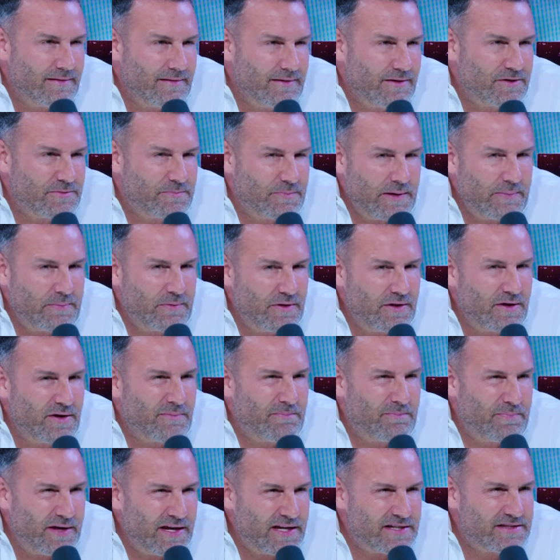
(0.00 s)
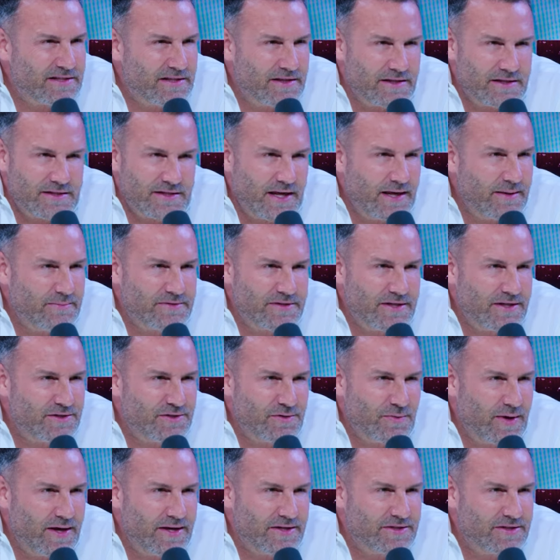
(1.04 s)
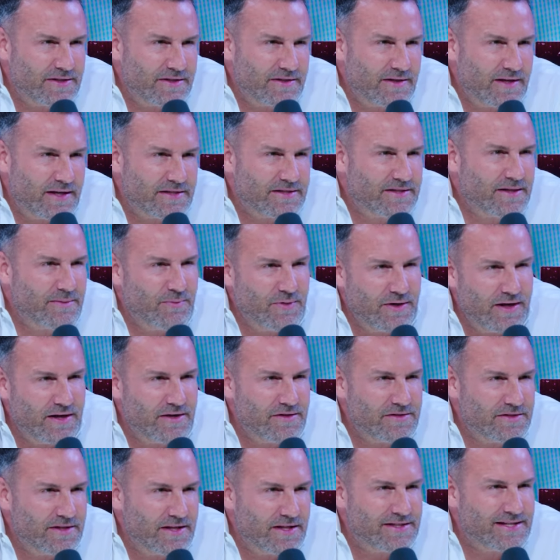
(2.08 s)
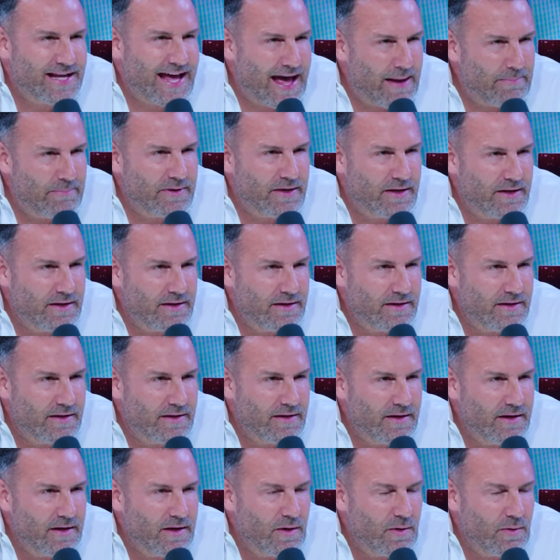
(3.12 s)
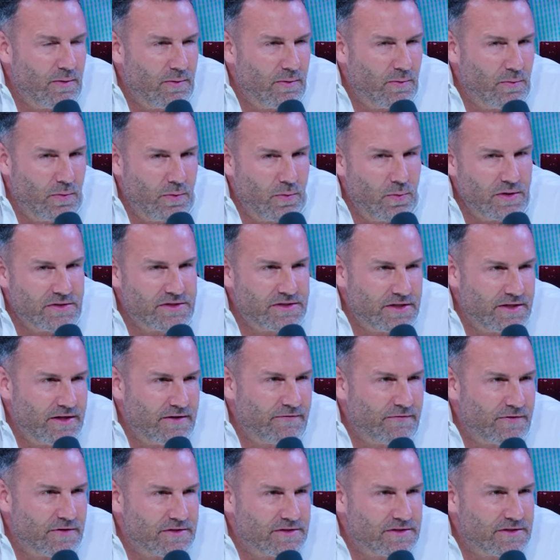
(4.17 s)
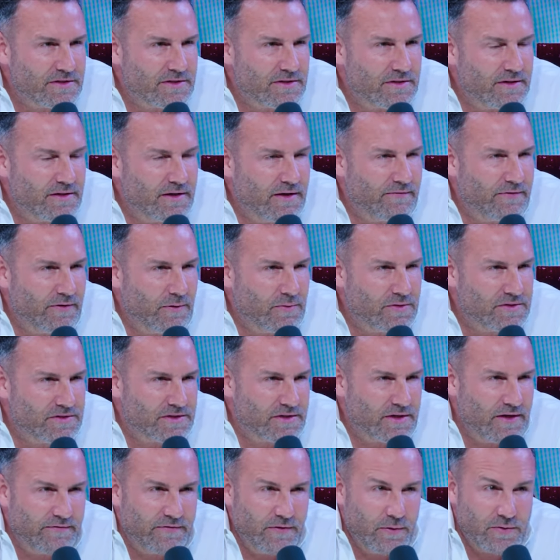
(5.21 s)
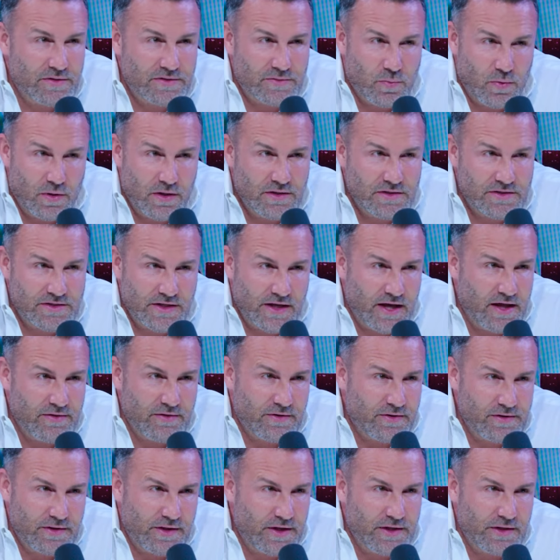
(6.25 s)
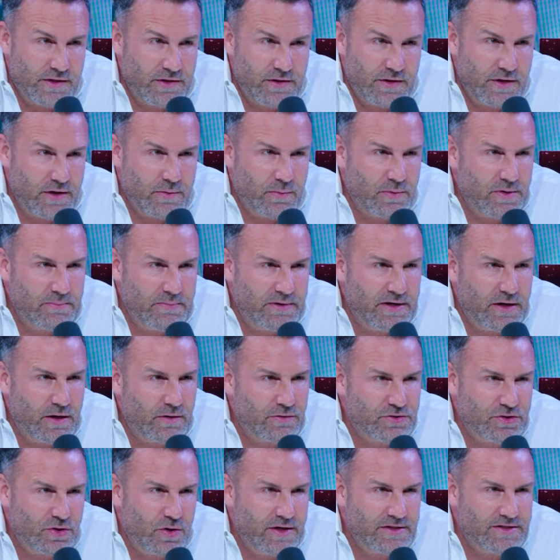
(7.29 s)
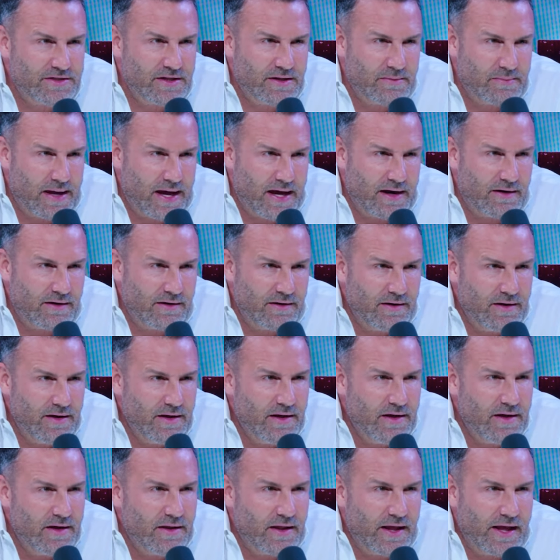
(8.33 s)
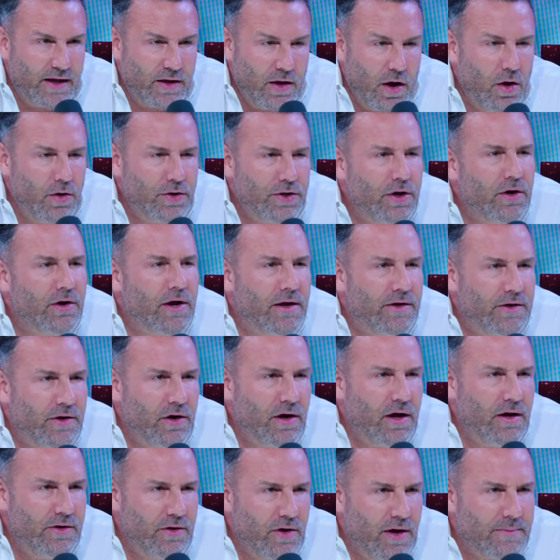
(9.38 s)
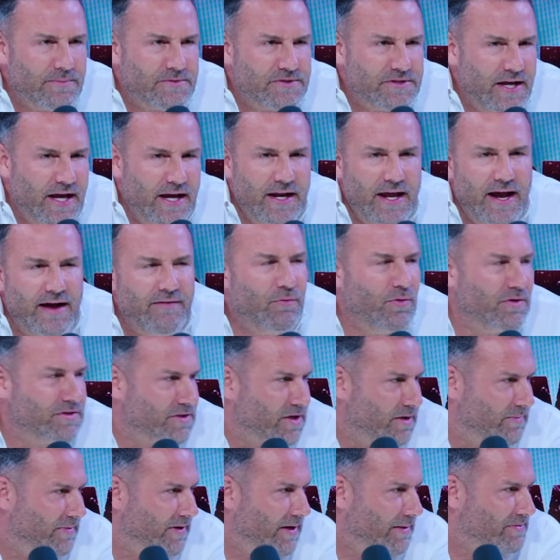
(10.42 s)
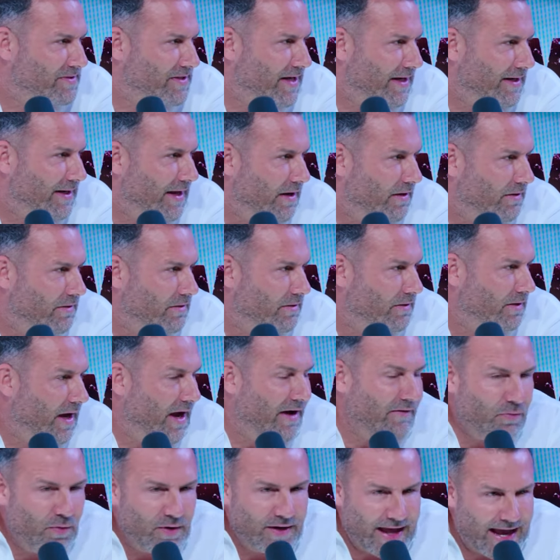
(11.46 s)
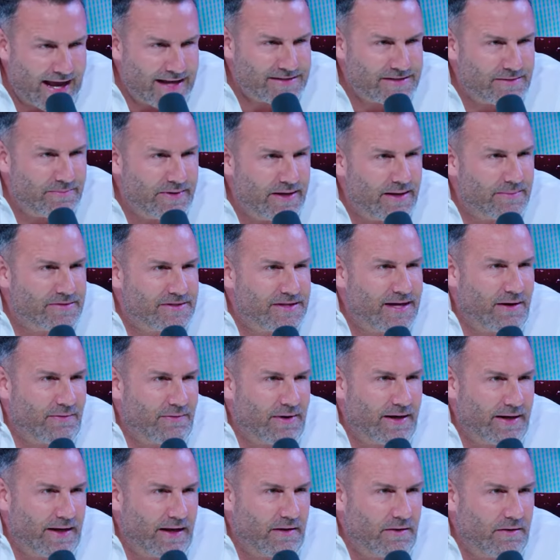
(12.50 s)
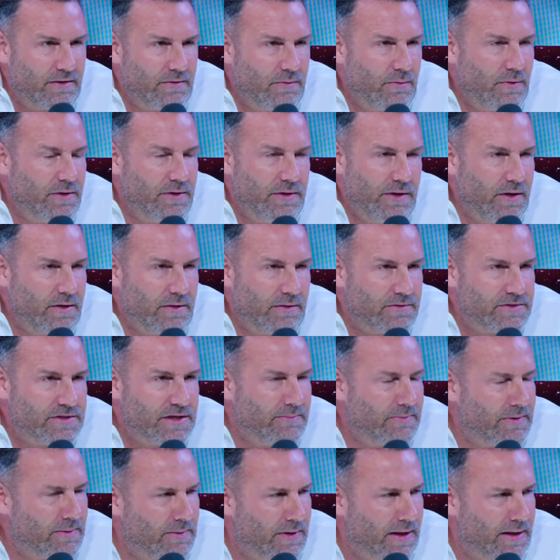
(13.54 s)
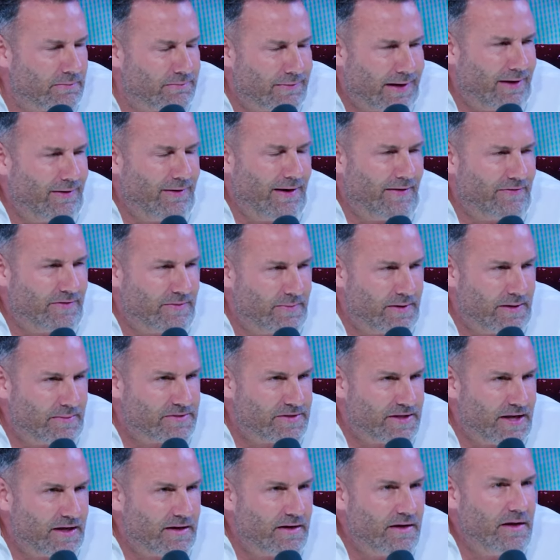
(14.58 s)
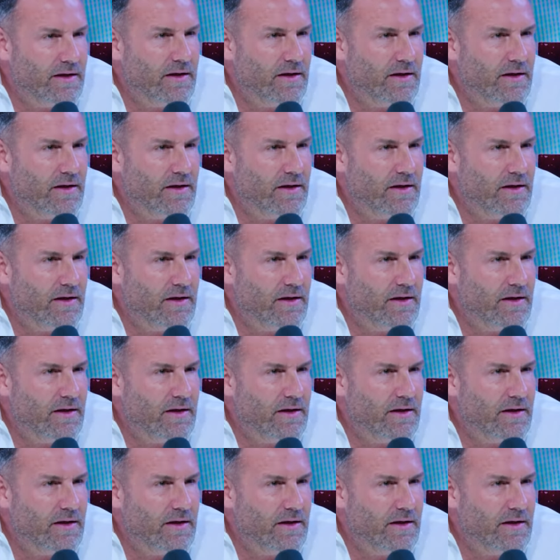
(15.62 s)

There's people that are pissed in the same situation as someone else that's happy. Well, what's the difference? If it was if it was one's the other, then there would be no choice in the matter. Like, oh, you're you're you're upset. Everyone's going to be upset now. Everyone has to be upset right now. Well, no, some people like I don't have to be upset.